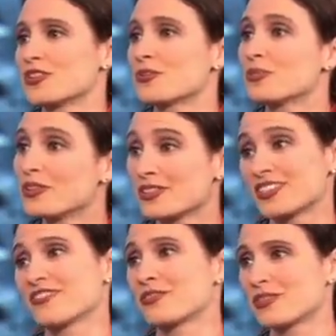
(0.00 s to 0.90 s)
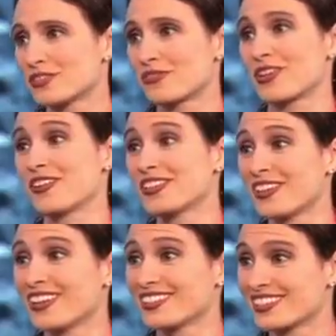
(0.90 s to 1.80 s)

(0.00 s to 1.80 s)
you're putting yourself at risk for hearing loss.